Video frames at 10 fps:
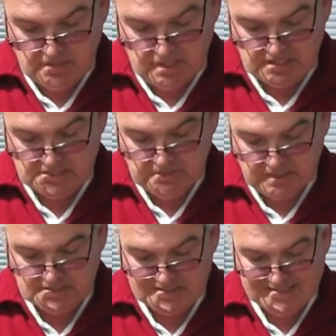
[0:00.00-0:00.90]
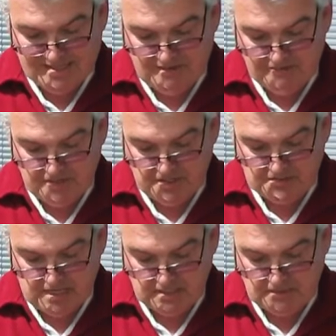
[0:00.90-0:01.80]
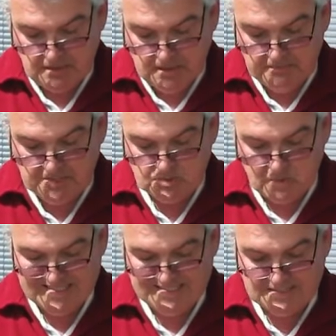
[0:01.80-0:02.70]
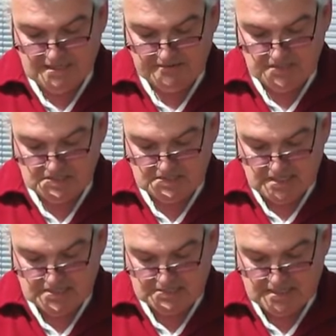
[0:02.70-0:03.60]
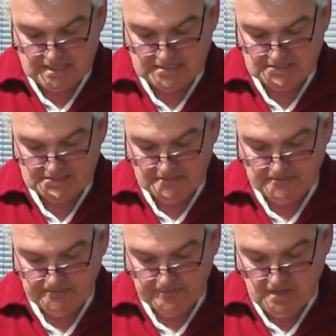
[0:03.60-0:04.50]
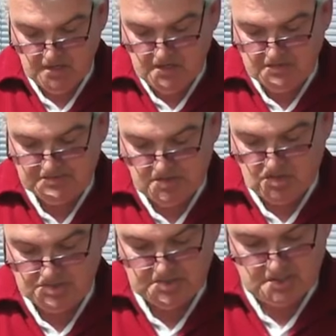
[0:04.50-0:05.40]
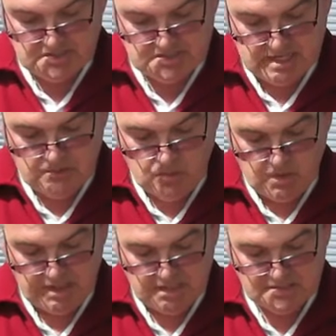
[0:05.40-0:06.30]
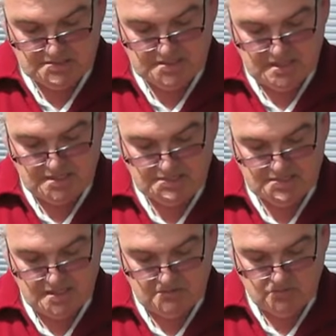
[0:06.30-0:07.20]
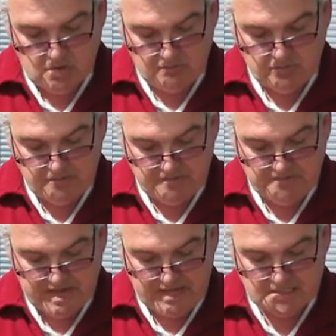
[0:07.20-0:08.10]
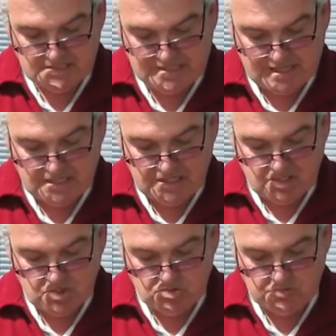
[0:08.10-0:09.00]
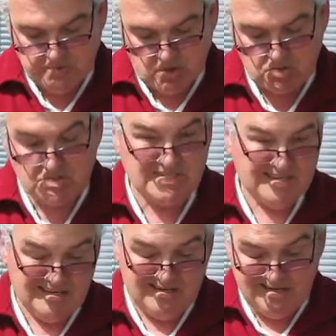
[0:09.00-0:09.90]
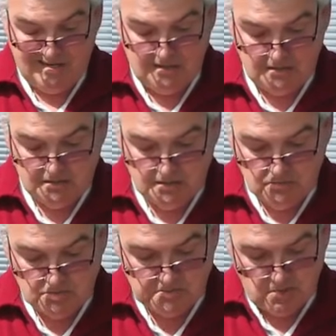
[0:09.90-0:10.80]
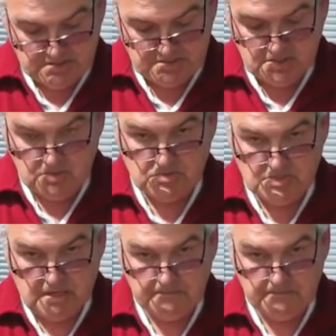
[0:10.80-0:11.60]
an expected delivery date between 7 and 10 days. Thursday the same week, TNT arrived with a van containing a huge box, and in it was my scooter.